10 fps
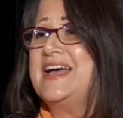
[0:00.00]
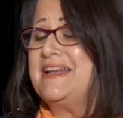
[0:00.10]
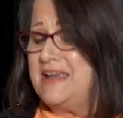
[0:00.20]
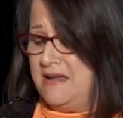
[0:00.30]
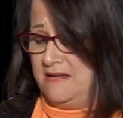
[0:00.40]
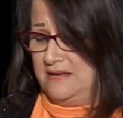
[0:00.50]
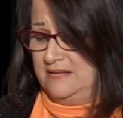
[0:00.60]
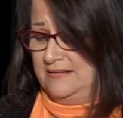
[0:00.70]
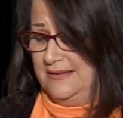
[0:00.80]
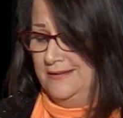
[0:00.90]
Daddy?"
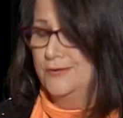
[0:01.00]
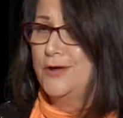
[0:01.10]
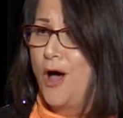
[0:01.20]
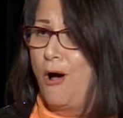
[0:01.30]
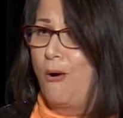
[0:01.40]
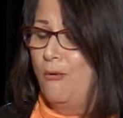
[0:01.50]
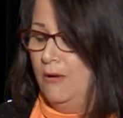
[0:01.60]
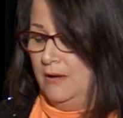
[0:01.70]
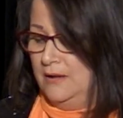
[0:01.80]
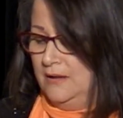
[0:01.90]

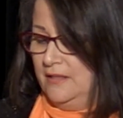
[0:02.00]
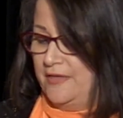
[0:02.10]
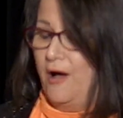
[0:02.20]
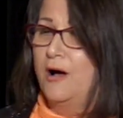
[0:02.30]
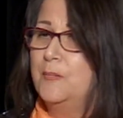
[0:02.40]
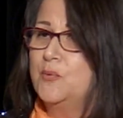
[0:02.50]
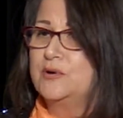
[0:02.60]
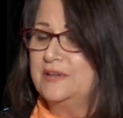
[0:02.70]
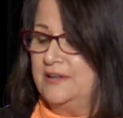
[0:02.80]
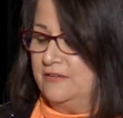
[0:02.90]
"No, the hump
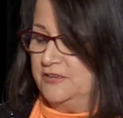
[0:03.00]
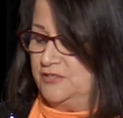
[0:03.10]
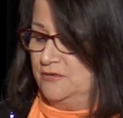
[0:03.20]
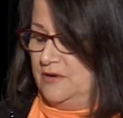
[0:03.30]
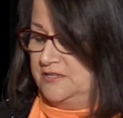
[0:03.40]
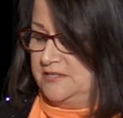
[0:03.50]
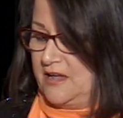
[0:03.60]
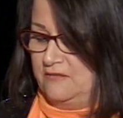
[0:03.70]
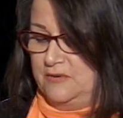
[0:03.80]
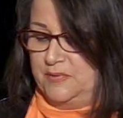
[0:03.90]
wouldn't give it to us,"
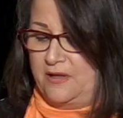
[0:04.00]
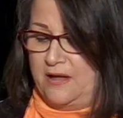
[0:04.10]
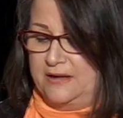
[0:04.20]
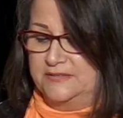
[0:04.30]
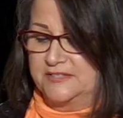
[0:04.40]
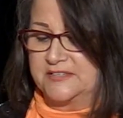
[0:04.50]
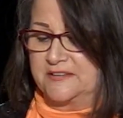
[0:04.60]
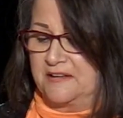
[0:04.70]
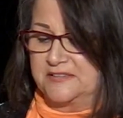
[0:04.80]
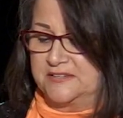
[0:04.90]
Dad replied,
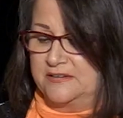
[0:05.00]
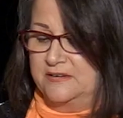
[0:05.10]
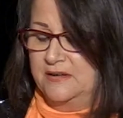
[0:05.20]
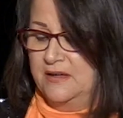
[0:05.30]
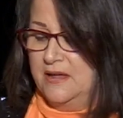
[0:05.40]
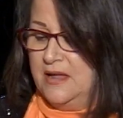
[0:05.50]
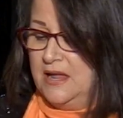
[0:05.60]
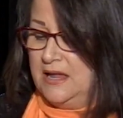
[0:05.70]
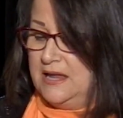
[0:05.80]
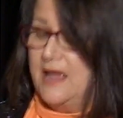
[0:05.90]
disgusted.
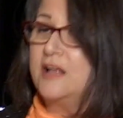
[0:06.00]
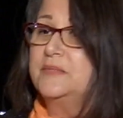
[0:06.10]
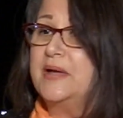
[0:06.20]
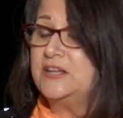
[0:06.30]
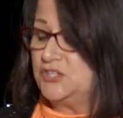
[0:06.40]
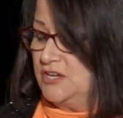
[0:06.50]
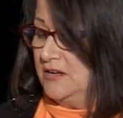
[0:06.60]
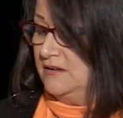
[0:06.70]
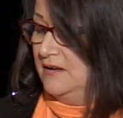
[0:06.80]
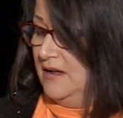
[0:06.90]
He held my
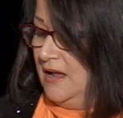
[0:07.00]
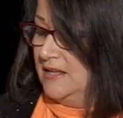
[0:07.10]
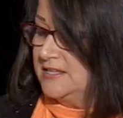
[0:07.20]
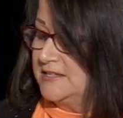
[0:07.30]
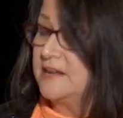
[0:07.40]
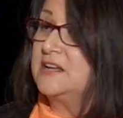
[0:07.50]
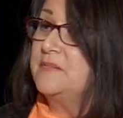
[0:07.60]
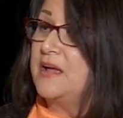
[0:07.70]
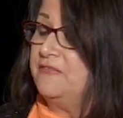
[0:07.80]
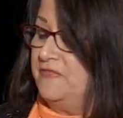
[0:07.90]
chin and studied
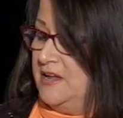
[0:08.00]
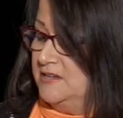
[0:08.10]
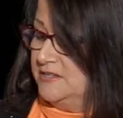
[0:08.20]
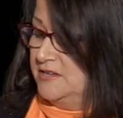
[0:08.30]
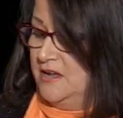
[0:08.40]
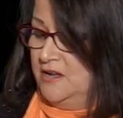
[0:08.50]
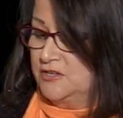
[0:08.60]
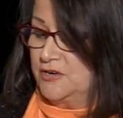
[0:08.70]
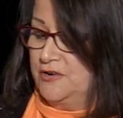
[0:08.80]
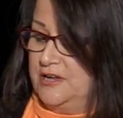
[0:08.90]
my face,
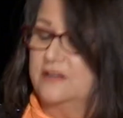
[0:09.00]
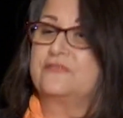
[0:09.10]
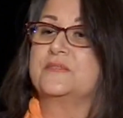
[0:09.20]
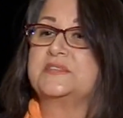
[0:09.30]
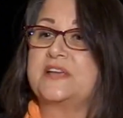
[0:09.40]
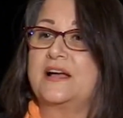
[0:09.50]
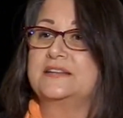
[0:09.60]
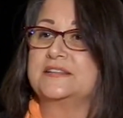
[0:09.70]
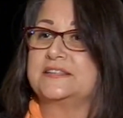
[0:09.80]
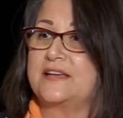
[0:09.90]
turning it from
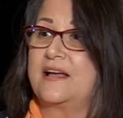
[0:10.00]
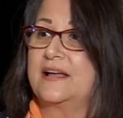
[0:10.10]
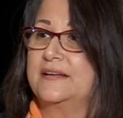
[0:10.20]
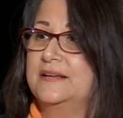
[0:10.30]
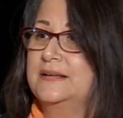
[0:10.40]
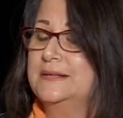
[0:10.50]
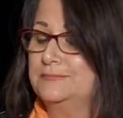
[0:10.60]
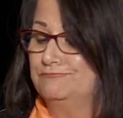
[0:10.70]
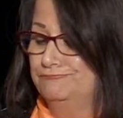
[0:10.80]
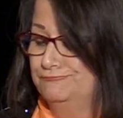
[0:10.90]
side to side.
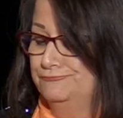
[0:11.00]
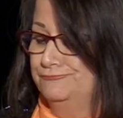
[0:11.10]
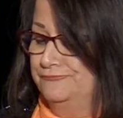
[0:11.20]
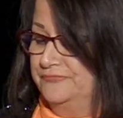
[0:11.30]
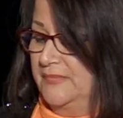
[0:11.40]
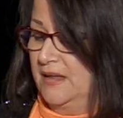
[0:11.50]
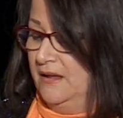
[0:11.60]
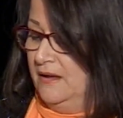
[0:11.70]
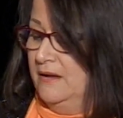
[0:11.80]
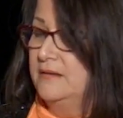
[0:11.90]

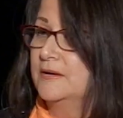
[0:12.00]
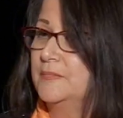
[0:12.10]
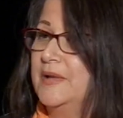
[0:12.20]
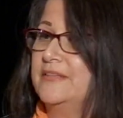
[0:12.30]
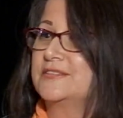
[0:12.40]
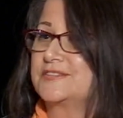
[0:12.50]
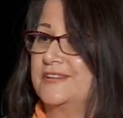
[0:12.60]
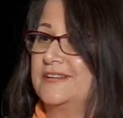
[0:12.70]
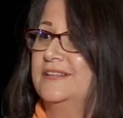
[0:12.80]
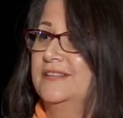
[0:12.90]
Your mother's
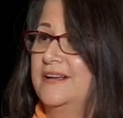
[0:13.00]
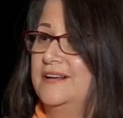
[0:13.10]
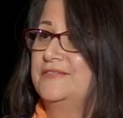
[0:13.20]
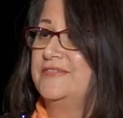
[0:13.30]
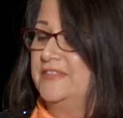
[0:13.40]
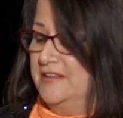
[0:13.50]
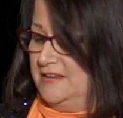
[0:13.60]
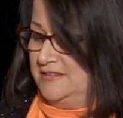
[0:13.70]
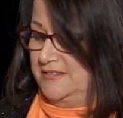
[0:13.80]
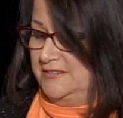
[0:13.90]
gonna love
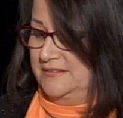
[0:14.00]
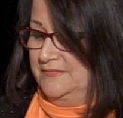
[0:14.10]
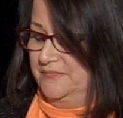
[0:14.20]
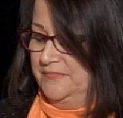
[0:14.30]
this."